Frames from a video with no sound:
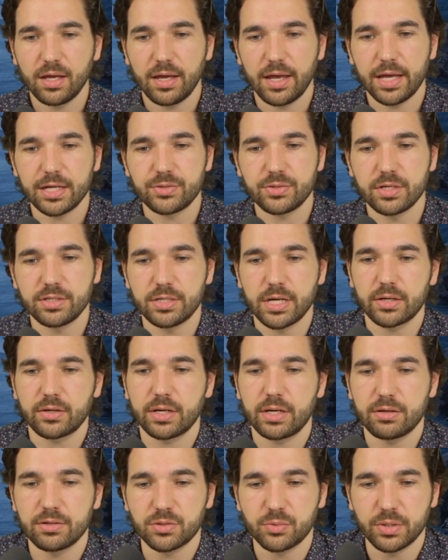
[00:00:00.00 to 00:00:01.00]
Andrea Junker
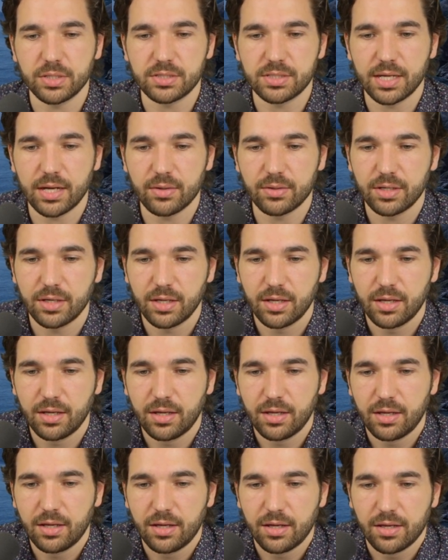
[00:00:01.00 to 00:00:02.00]
here tweets out,
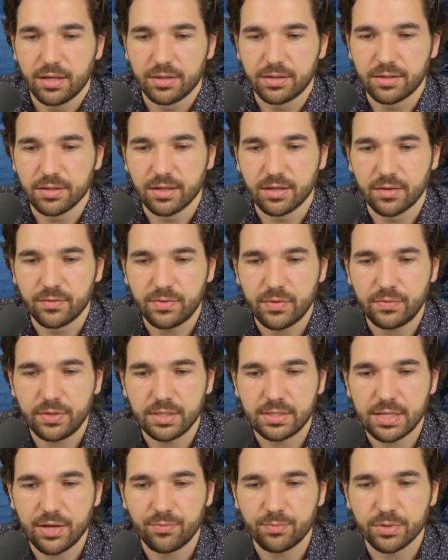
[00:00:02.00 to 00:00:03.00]
the
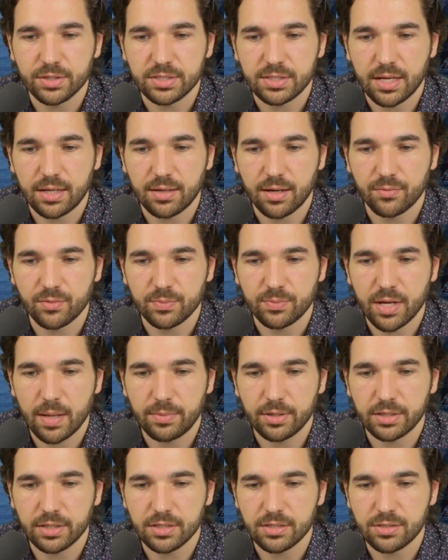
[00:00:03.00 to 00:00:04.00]
57% of
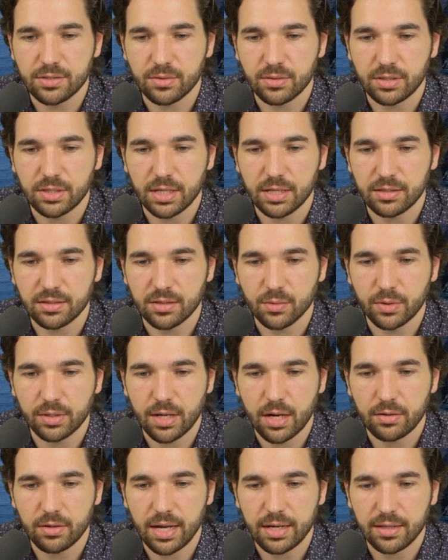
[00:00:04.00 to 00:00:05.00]
Republicans who think the
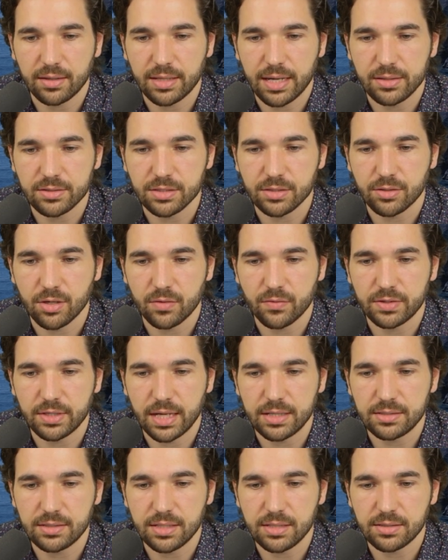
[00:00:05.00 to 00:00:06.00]
180,000
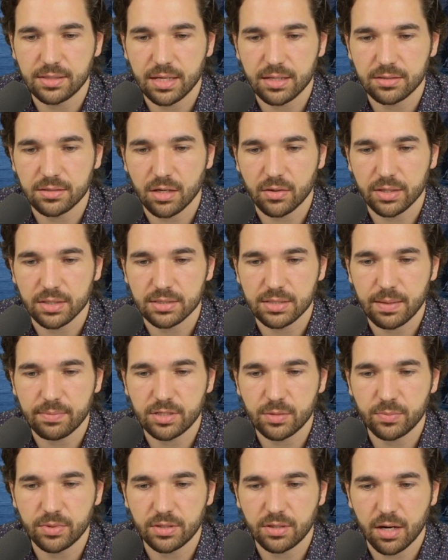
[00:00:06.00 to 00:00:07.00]
COVID-19 deaths are
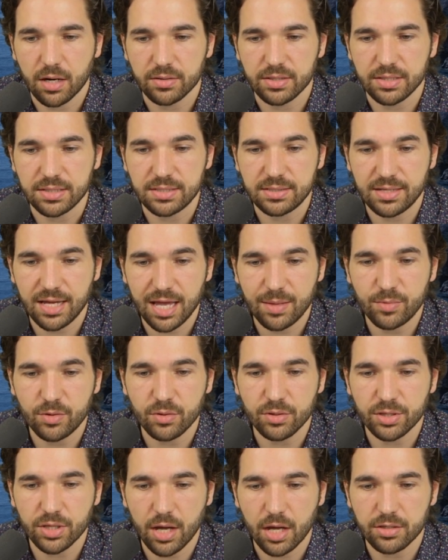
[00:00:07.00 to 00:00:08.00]
acceptable are the same
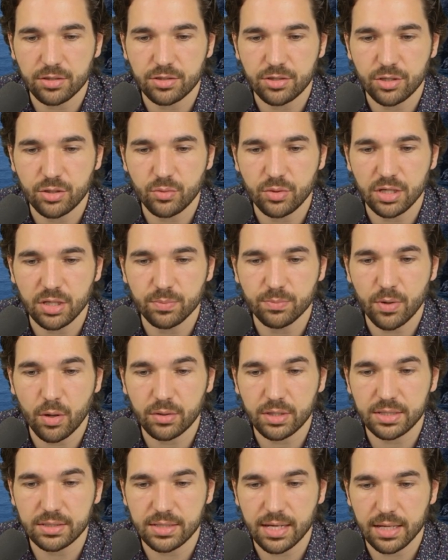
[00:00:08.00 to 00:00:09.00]
who thought 2
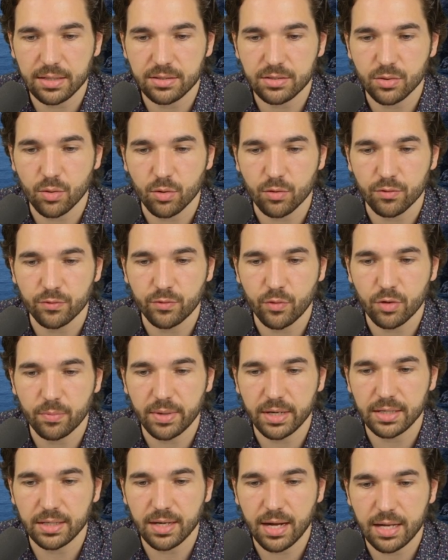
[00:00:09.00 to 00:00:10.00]
Ebola deaths or 4
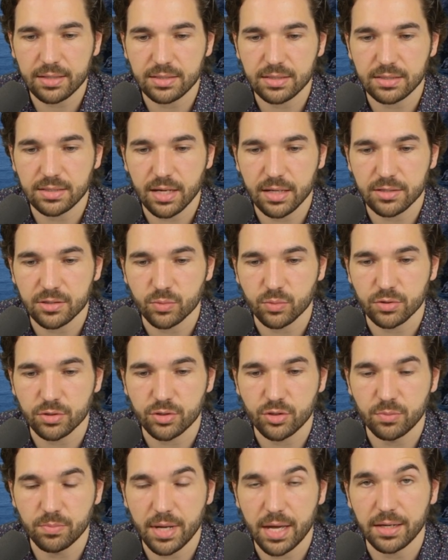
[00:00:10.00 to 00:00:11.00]
Benghazi deaths were
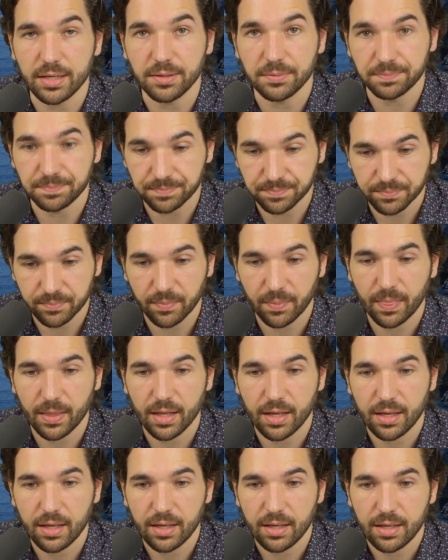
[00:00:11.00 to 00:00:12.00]
too many.
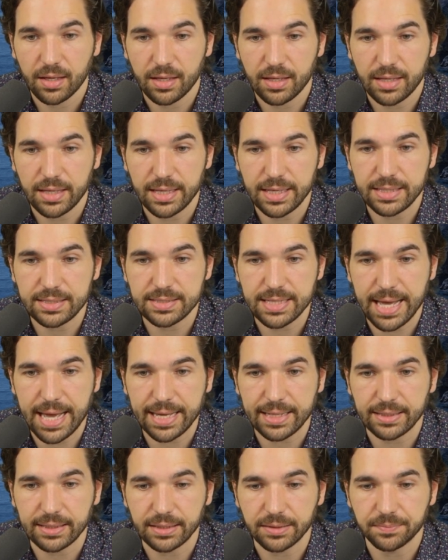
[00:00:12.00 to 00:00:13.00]

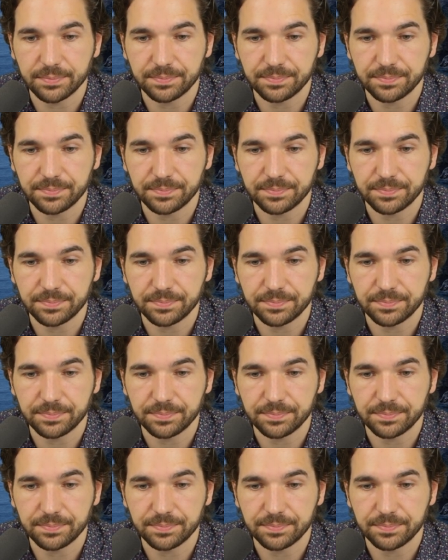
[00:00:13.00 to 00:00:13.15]
Exactly.